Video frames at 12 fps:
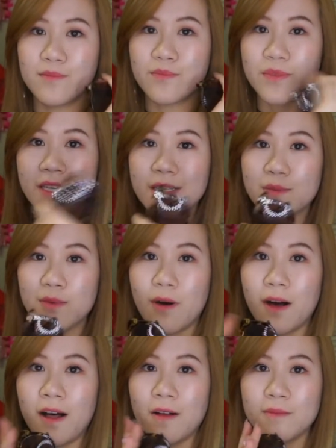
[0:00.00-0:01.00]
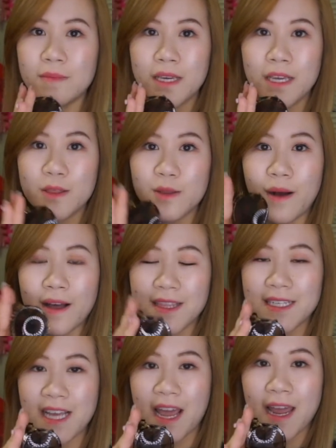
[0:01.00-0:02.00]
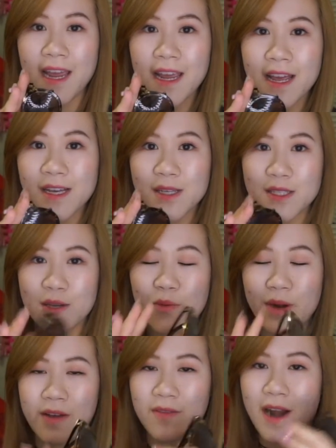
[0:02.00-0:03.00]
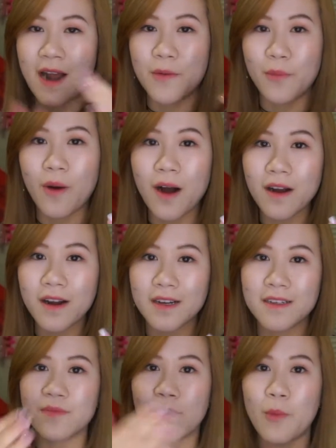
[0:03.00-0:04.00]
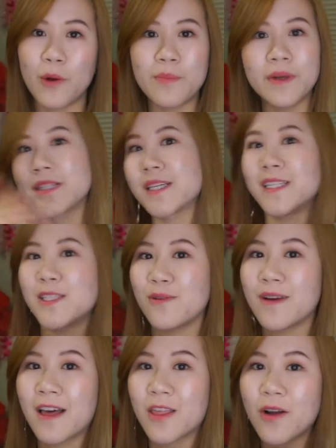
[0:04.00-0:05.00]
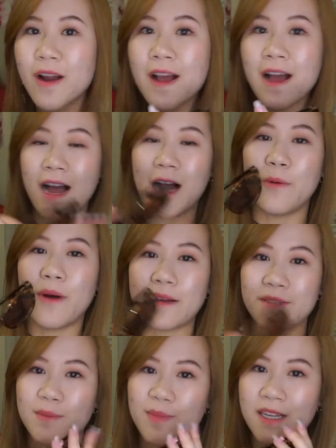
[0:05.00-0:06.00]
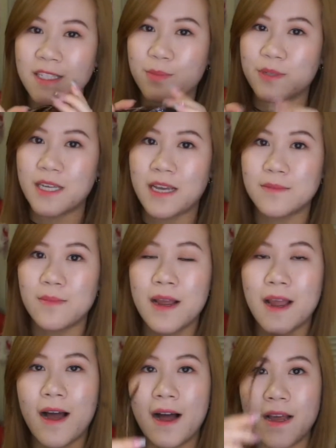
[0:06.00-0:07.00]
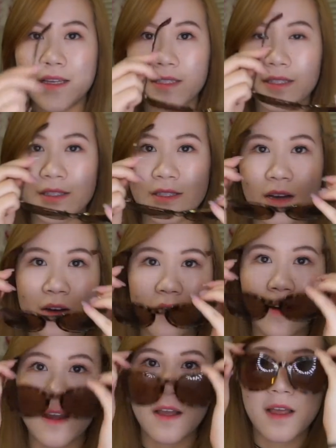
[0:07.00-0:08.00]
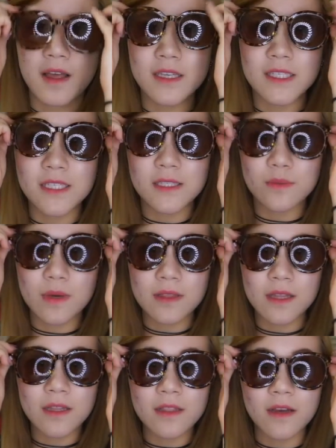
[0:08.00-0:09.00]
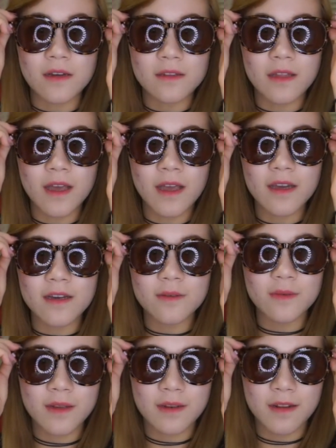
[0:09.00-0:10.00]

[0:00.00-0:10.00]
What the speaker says: this will help me throughout the day, so whenever I walk from one building to another, I will have something to protect my eyes. So this is what they look like with